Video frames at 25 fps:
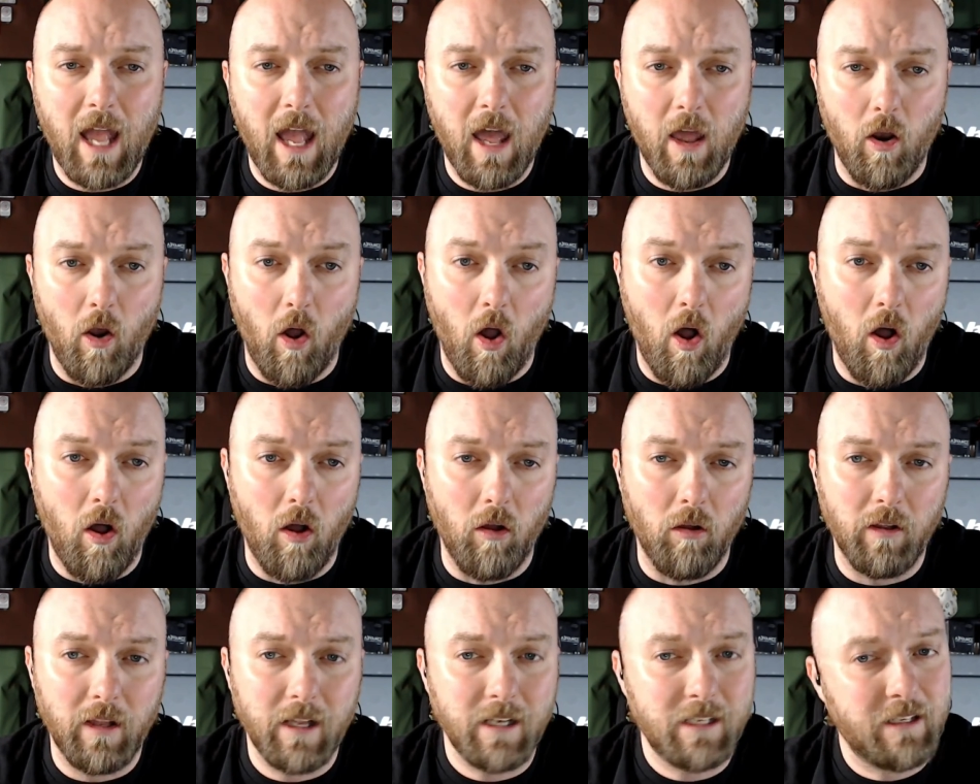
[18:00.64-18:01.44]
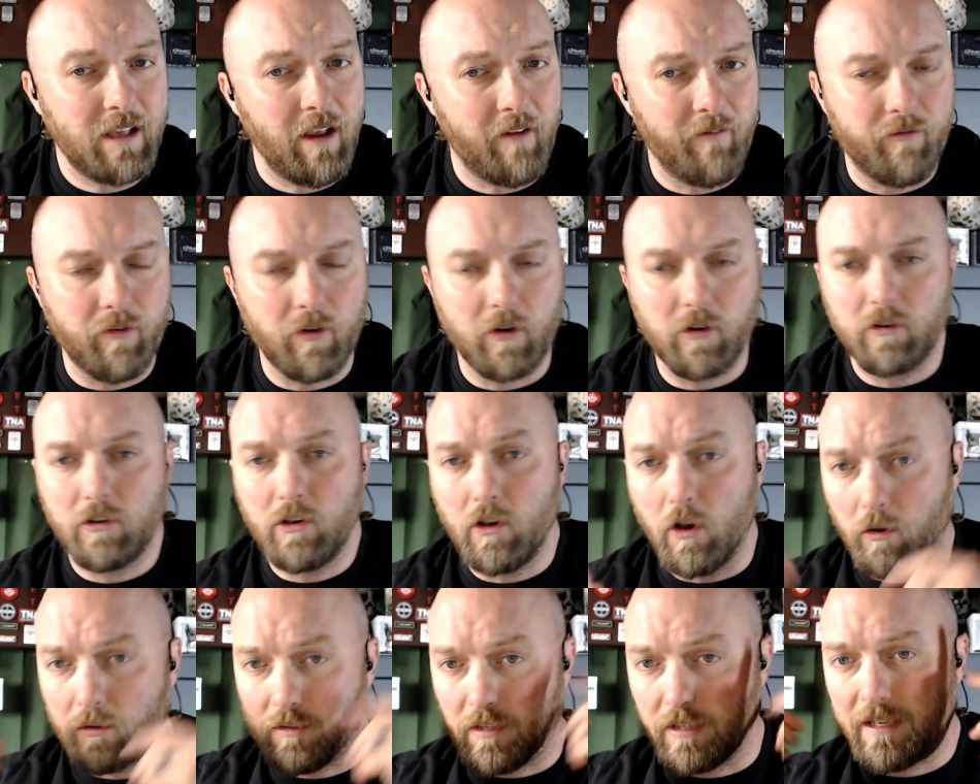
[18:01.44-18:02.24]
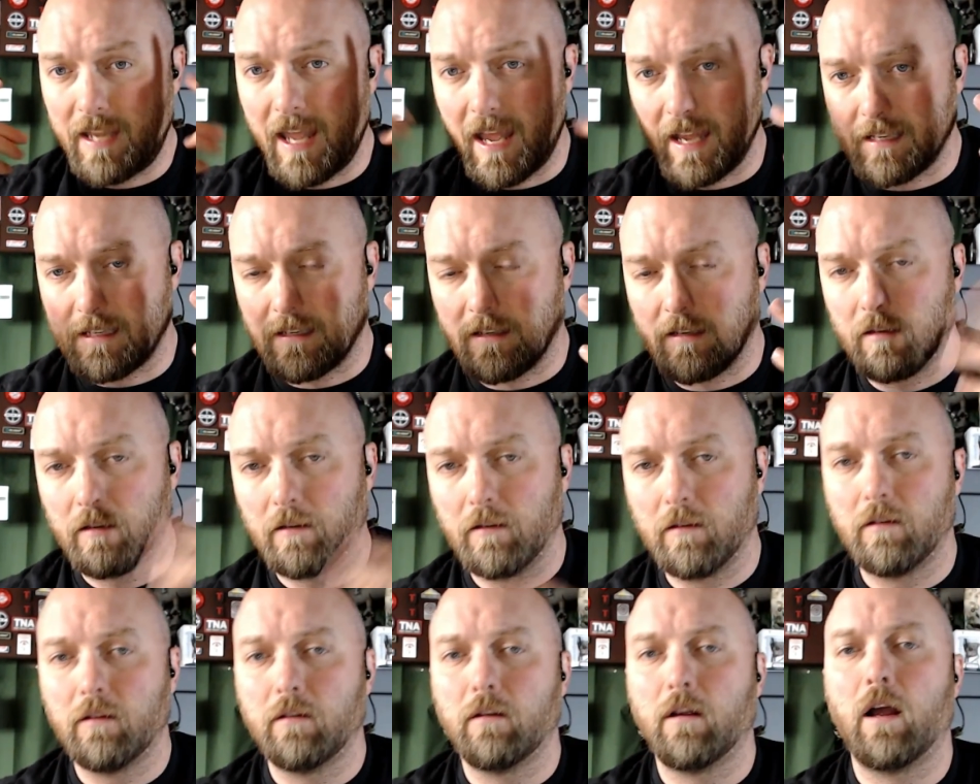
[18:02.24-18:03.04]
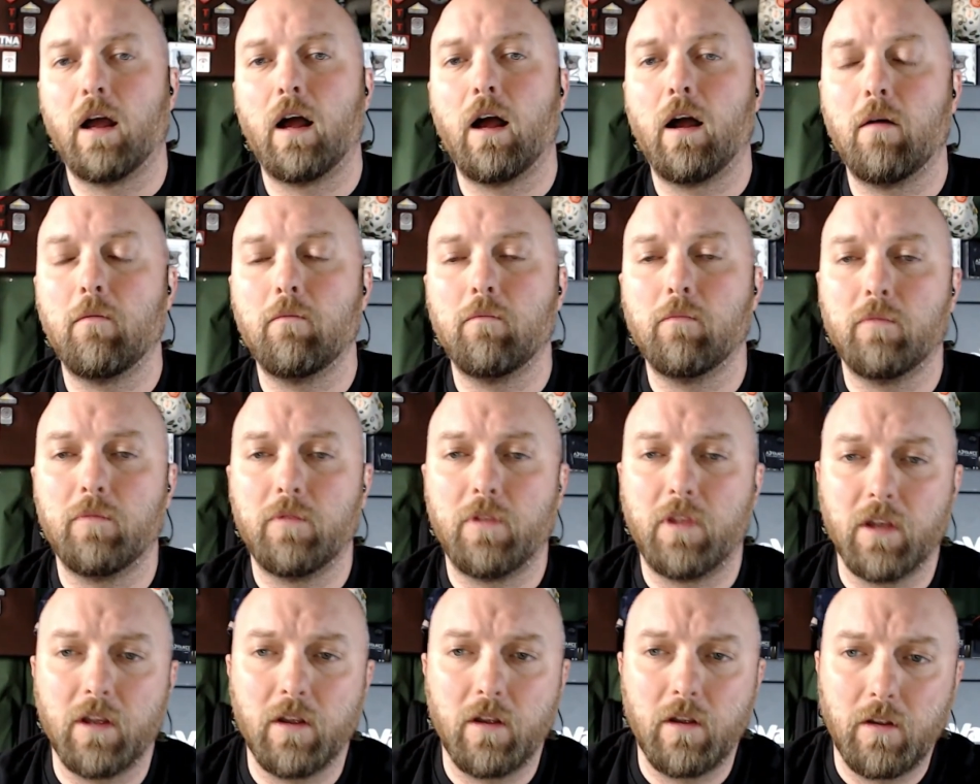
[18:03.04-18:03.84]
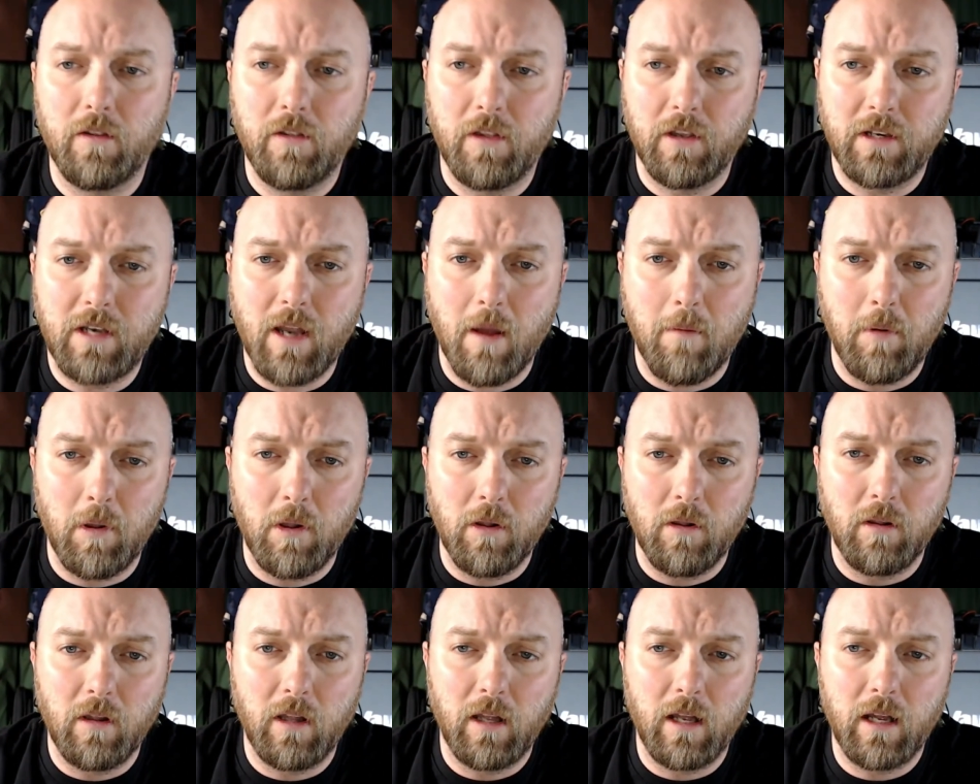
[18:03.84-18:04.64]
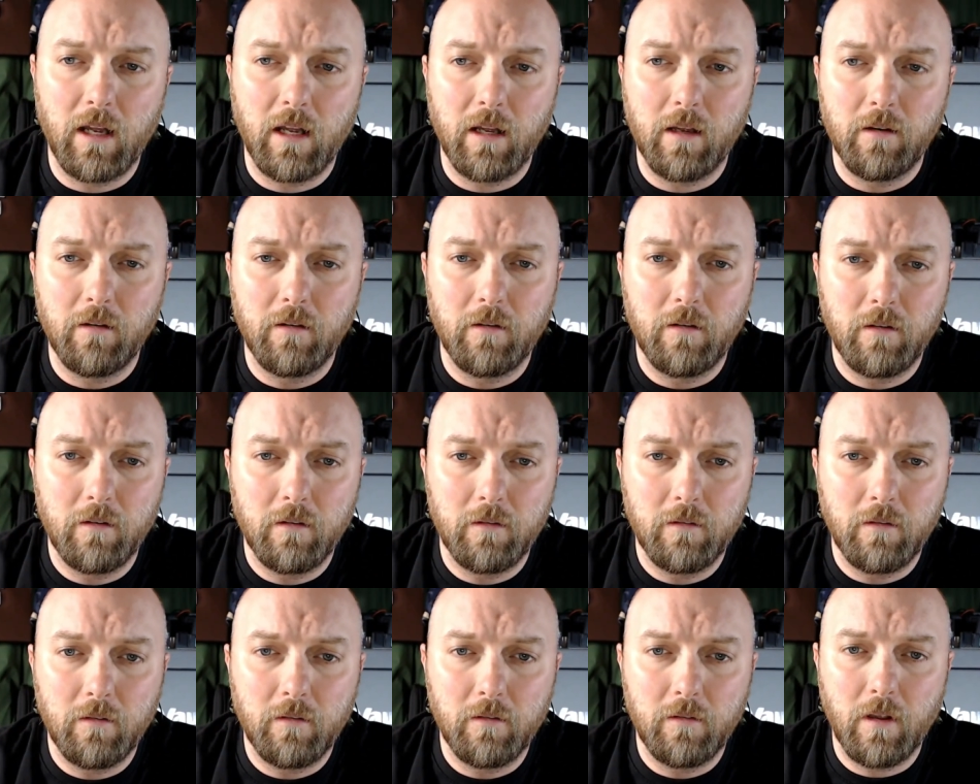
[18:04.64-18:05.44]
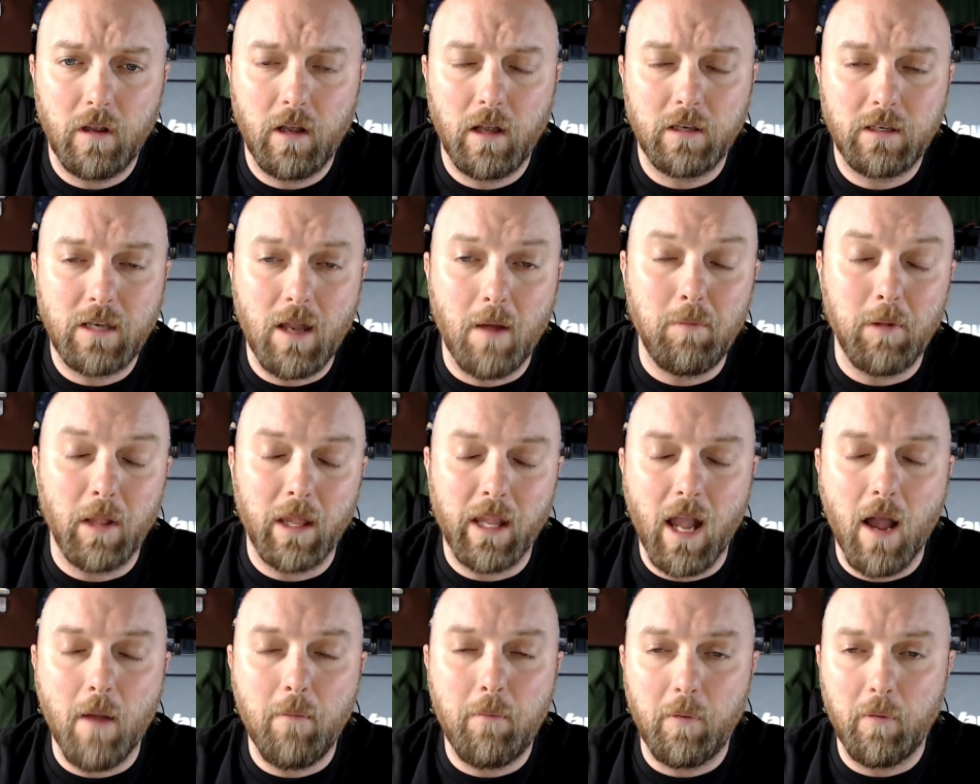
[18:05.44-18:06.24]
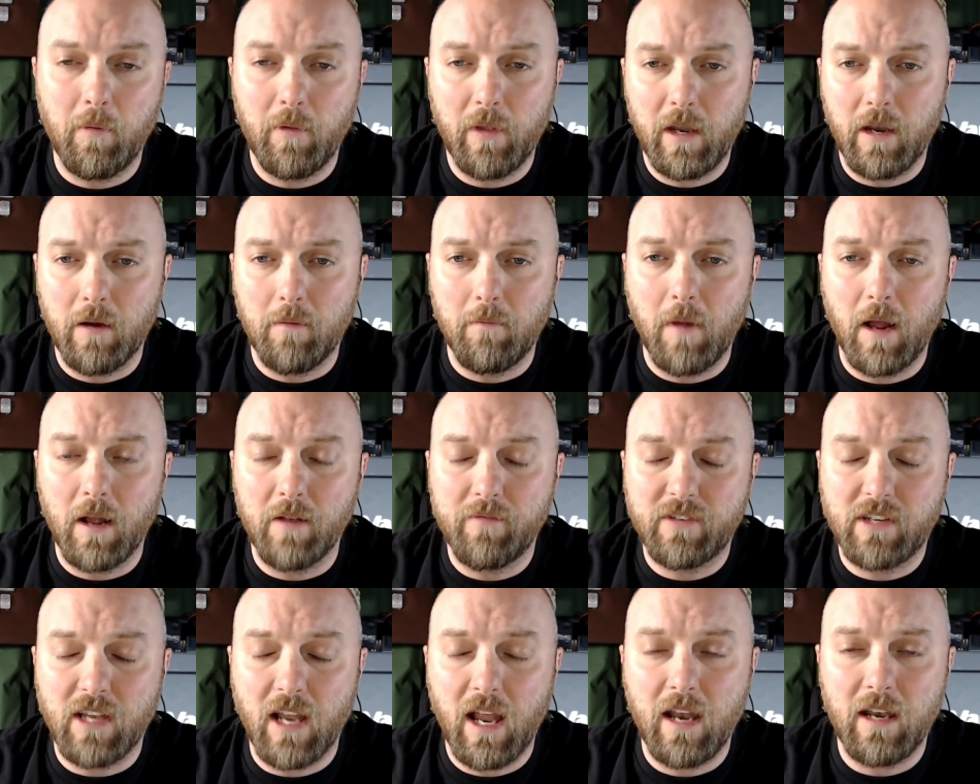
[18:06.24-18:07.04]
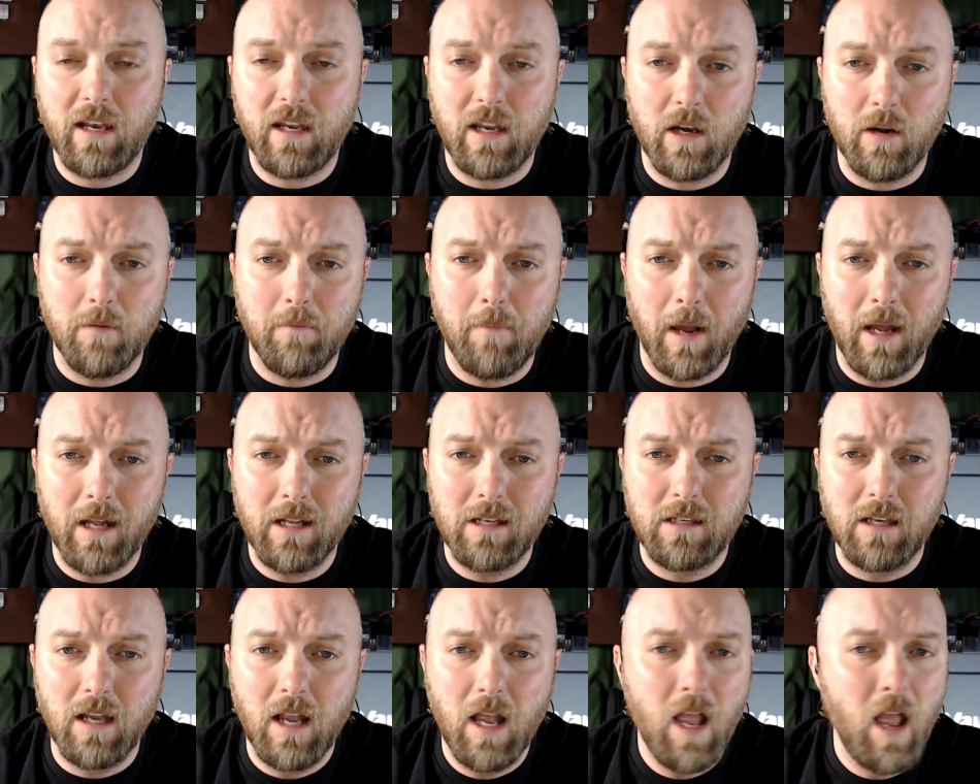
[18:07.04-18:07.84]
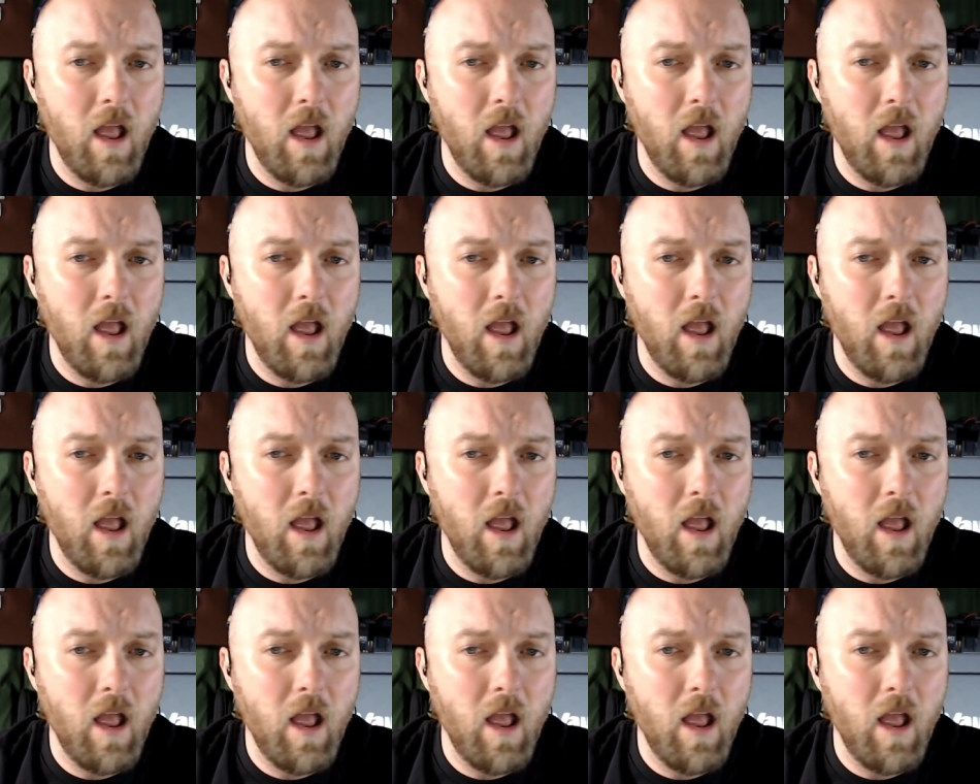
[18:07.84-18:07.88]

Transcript: at all, except for, to test the doubling up earmuffs and earbuds.